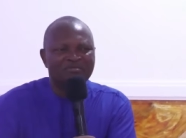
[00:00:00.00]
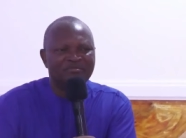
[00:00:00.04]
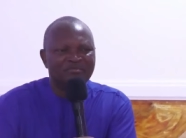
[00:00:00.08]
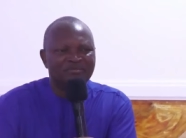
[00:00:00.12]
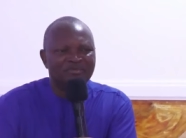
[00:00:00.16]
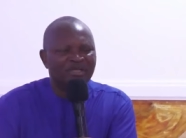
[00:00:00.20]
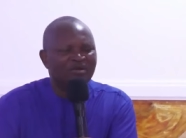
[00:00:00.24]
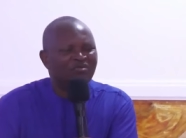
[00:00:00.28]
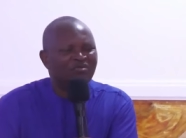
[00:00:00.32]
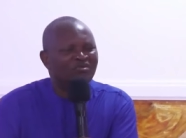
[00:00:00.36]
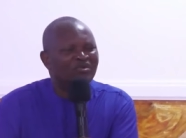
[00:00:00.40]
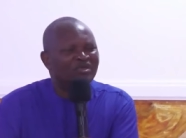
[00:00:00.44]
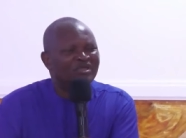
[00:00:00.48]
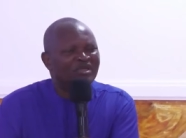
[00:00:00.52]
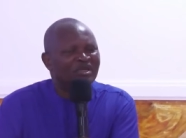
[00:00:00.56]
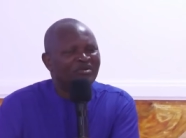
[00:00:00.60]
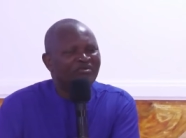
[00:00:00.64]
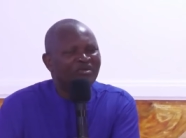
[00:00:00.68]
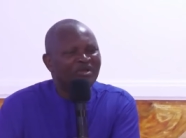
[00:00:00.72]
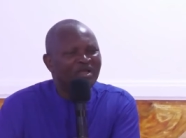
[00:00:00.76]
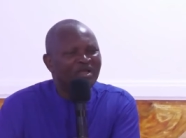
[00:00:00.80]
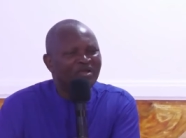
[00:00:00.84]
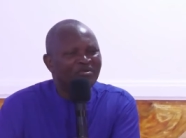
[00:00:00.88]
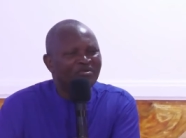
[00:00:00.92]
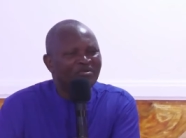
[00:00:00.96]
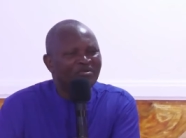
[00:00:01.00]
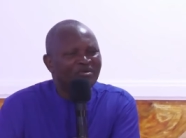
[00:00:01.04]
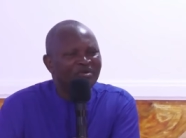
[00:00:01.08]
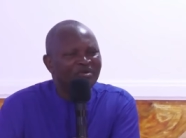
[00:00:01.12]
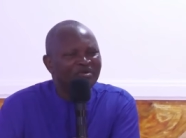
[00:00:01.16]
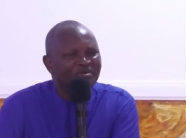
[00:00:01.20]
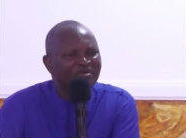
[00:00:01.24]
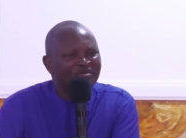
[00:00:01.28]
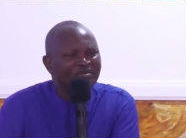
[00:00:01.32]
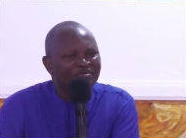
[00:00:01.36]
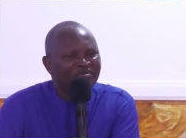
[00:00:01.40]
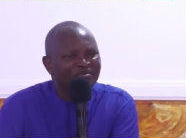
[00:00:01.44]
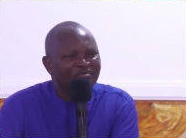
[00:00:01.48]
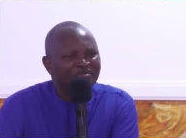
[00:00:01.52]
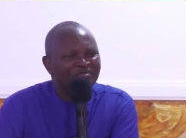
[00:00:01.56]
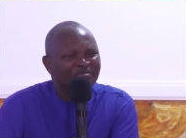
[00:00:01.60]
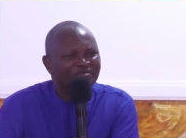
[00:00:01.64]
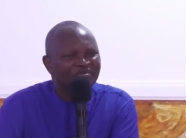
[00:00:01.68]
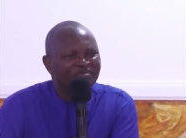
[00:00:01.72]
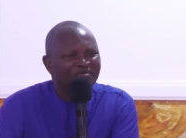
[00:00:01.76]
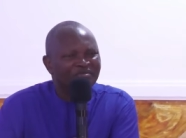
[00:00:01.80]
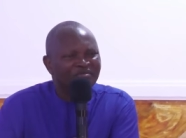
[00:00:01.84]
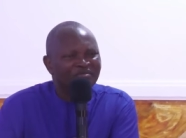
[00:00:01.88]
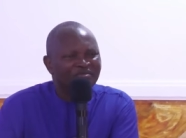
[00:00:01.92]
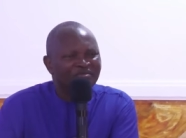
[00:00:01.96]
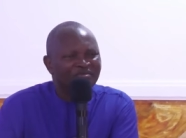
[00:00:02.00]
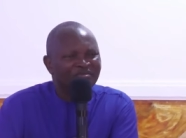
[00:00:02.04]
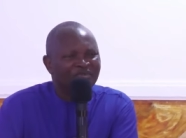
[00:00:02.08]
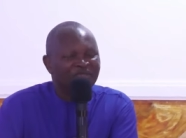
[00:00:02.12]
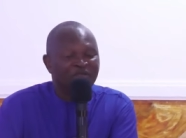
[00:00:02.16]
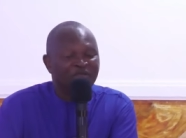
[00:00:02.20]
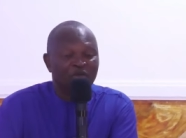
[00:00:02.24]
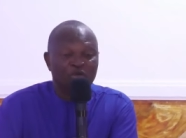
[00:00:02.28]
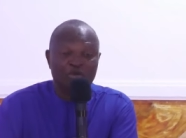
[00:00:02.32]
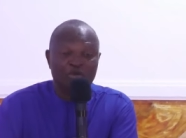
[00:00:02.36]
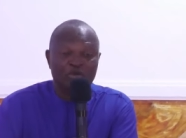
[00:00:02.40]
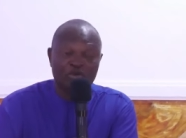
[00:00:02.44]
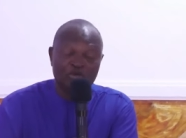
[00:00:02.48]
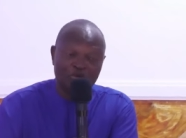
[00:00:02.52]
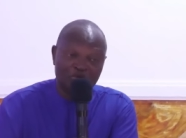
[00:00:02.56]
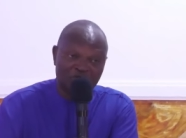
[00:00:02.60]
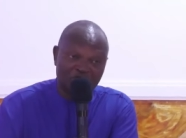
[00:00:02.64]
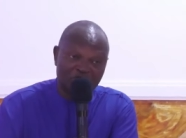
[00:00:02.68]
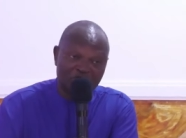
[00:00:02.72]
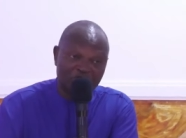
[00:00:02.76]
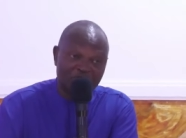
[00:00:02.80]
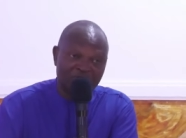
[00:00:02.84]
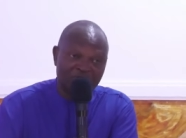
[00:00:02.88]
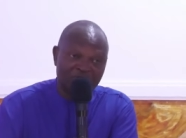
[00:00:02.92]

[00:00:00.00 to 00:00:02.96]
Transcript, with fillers: Then which heaven are you going? You sow sin.